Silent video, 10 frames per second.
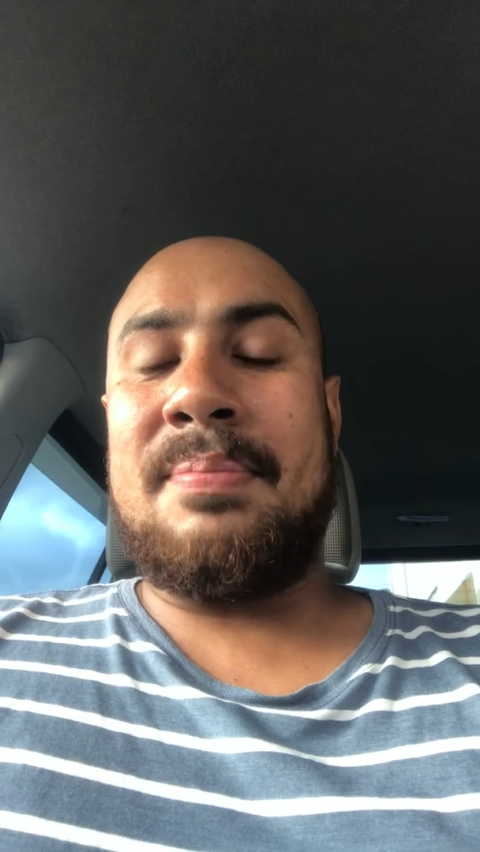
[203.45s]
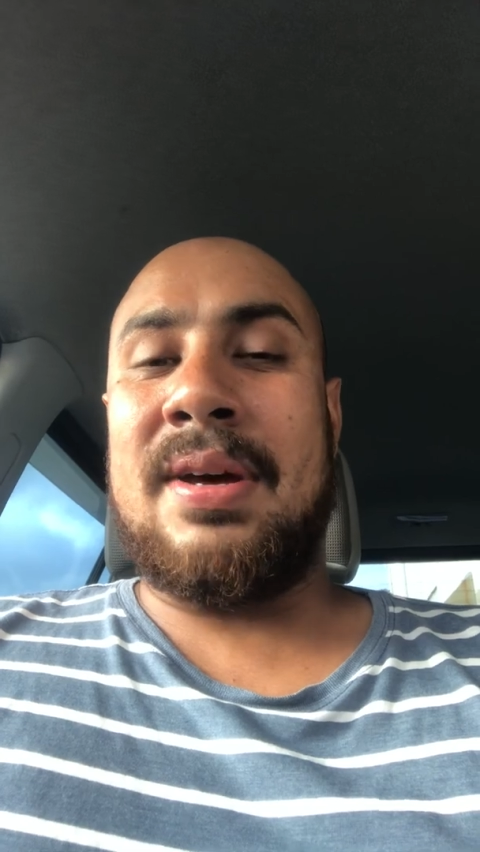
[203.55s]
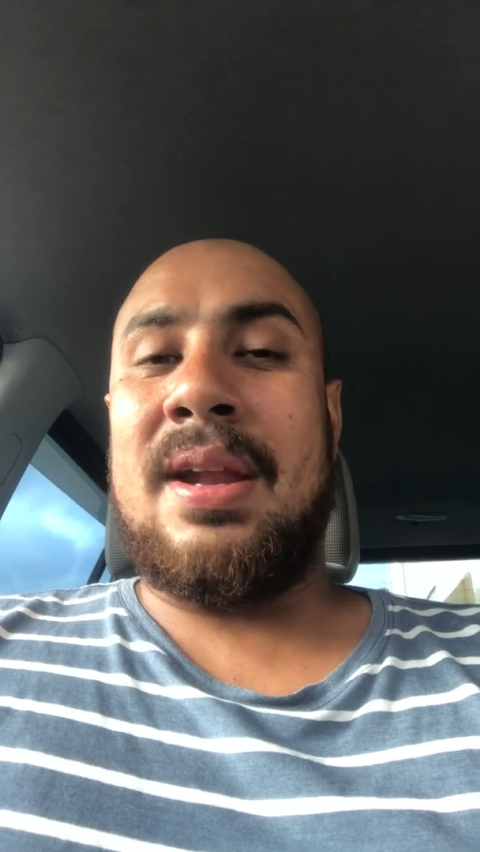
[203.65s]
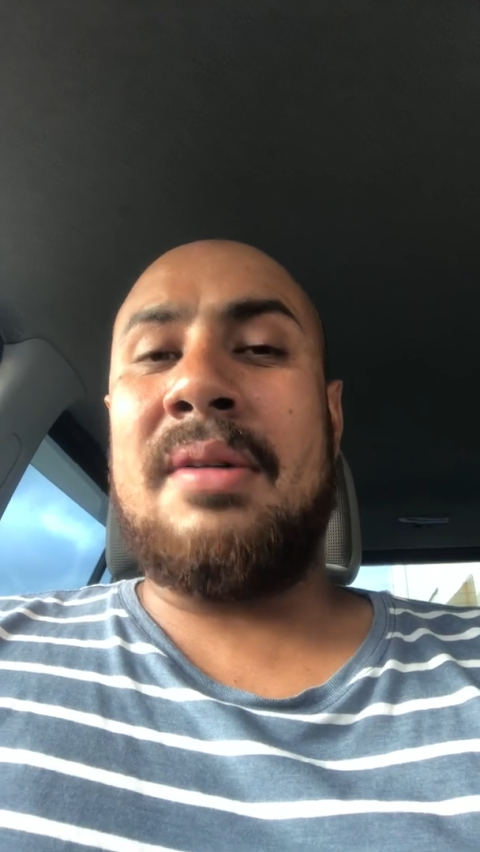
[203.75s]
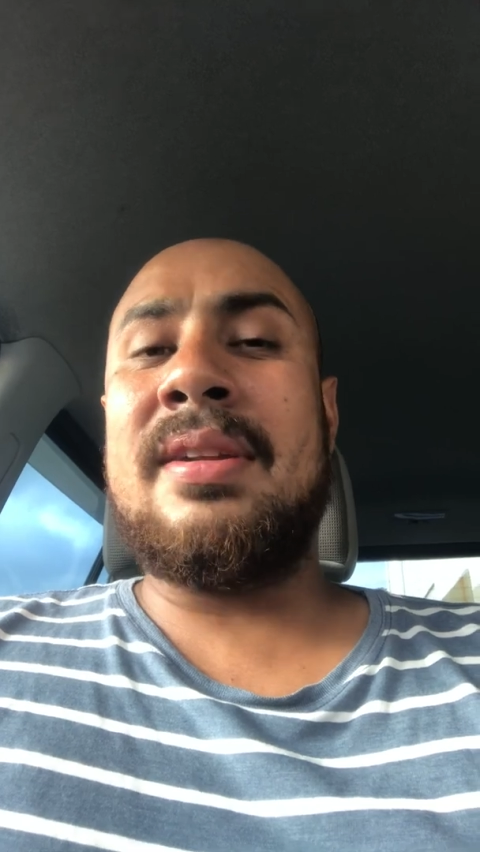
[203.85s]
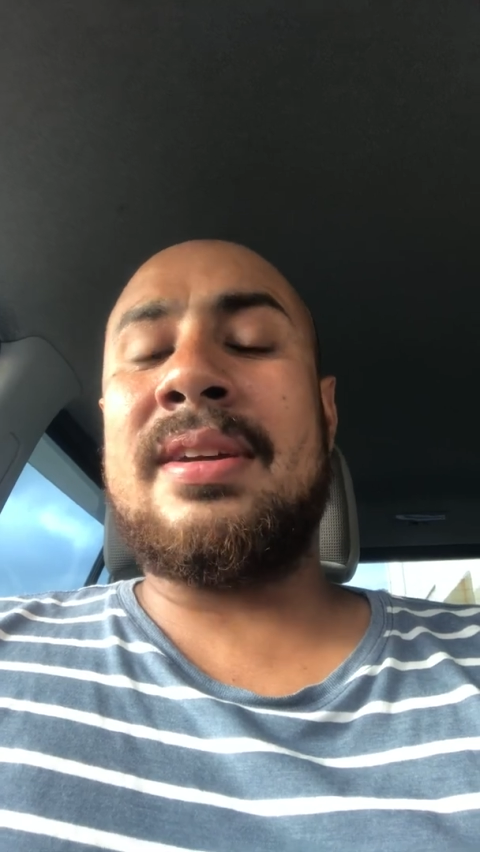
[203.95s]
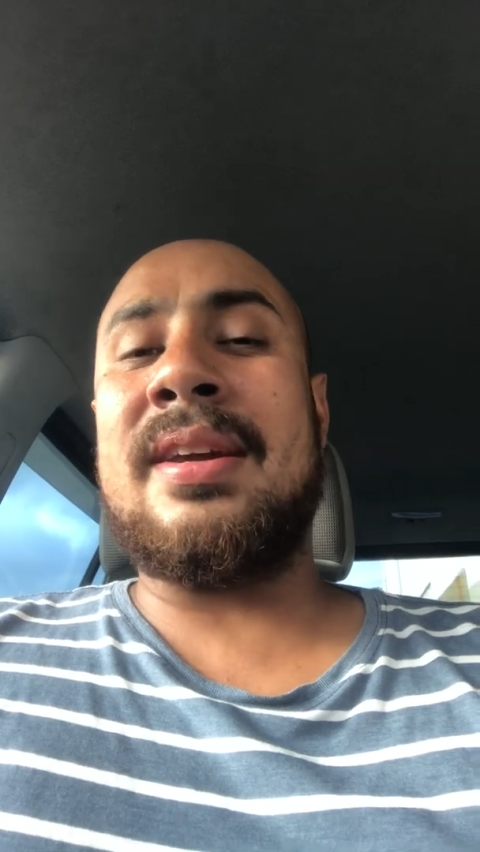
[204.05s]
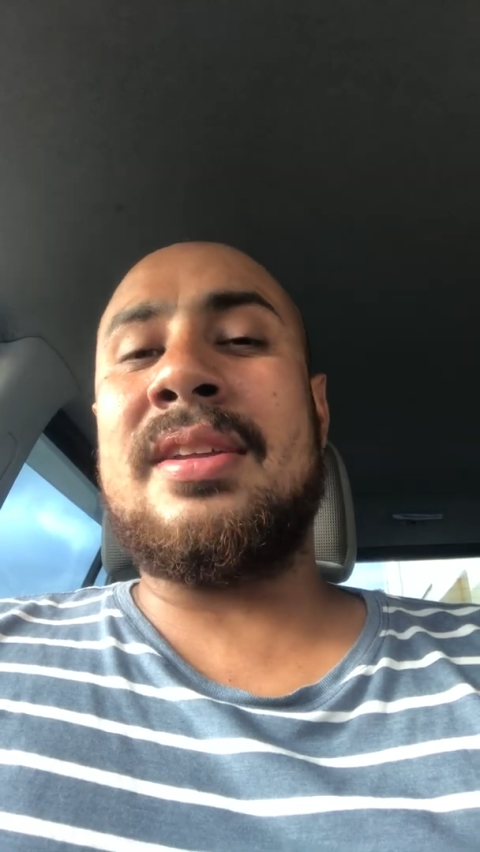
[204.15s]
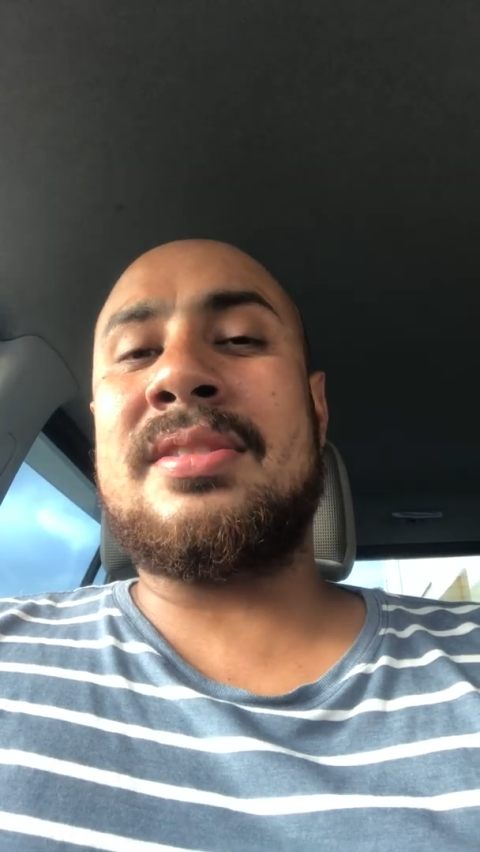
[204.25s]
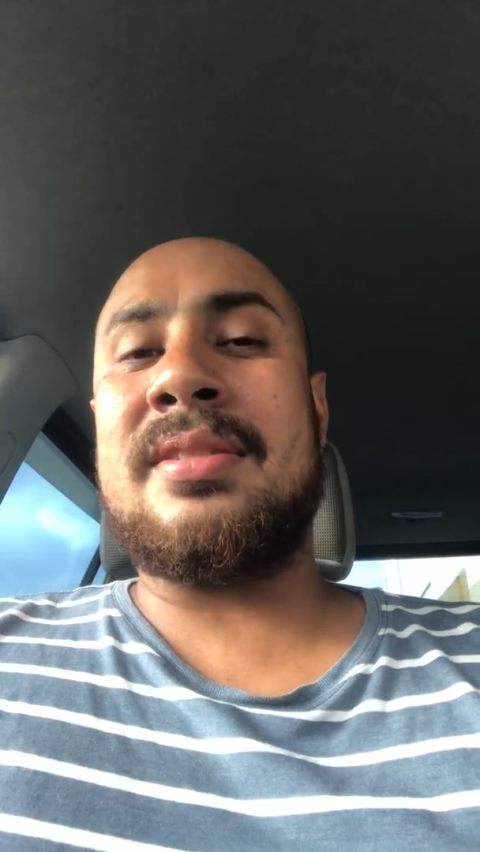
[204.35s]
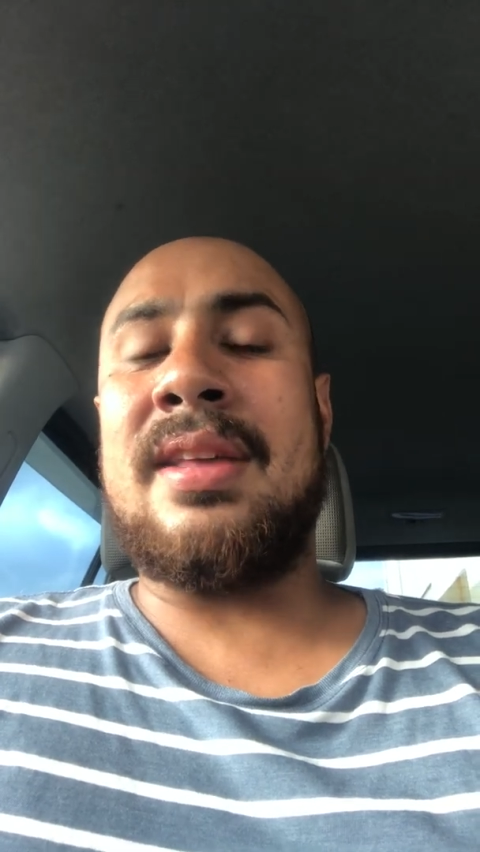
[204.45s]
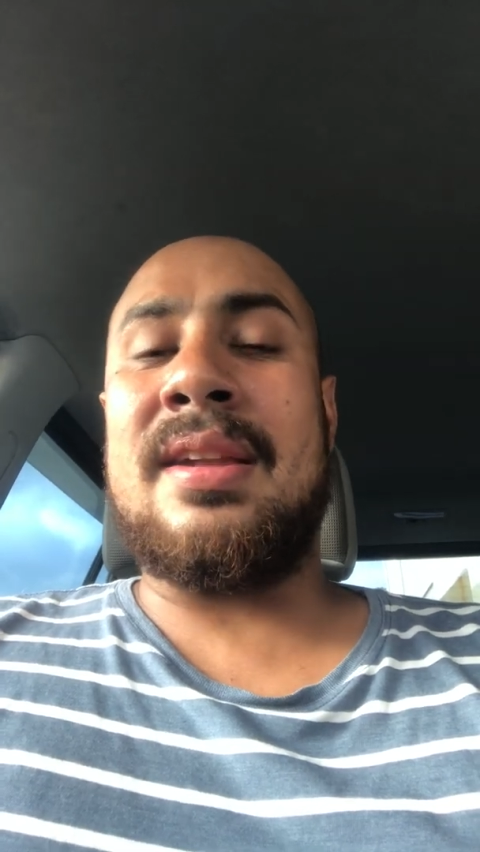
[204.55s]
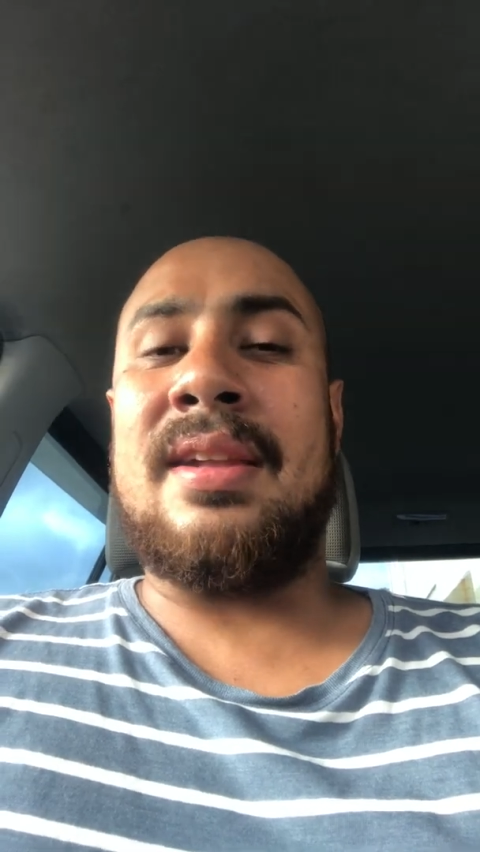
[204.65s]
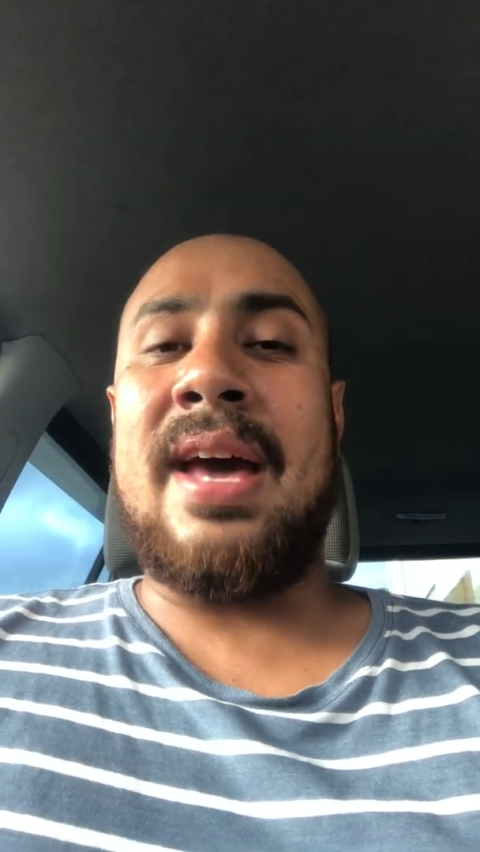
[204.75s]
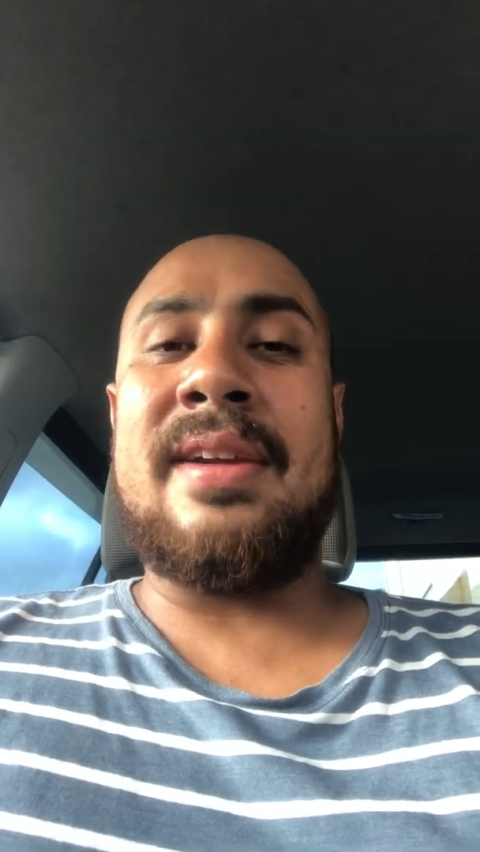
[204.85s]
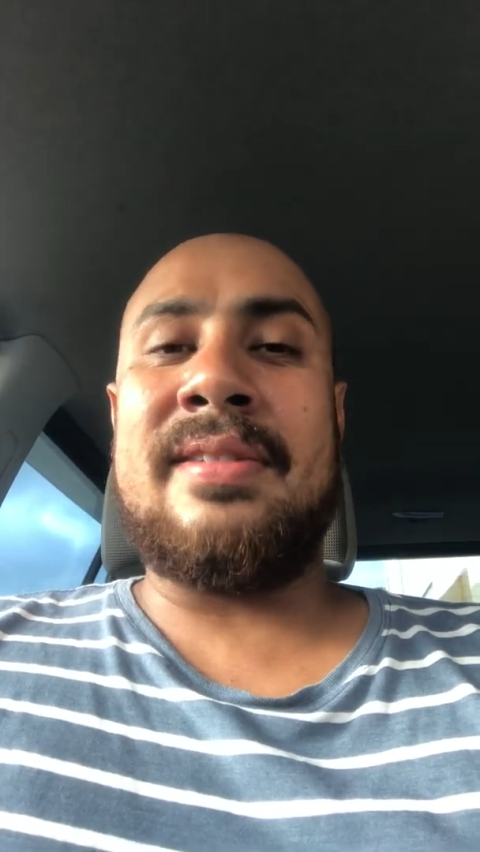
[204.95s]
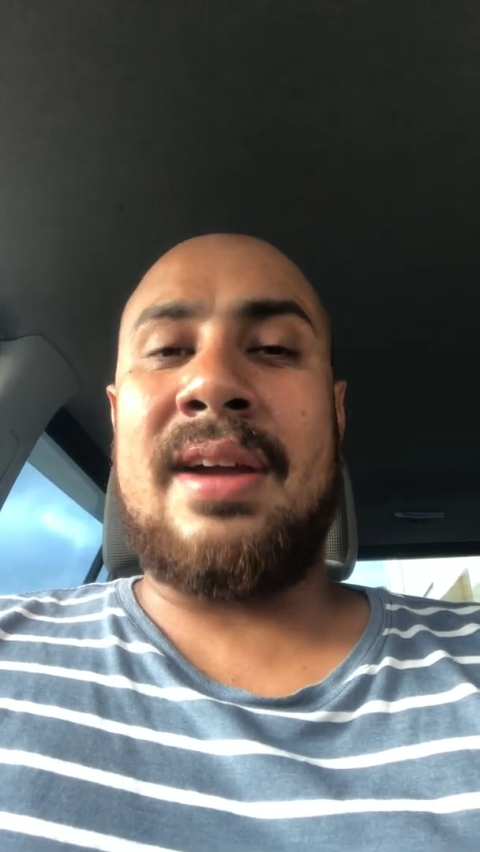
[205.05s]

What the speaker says: but I'm going to get into that later.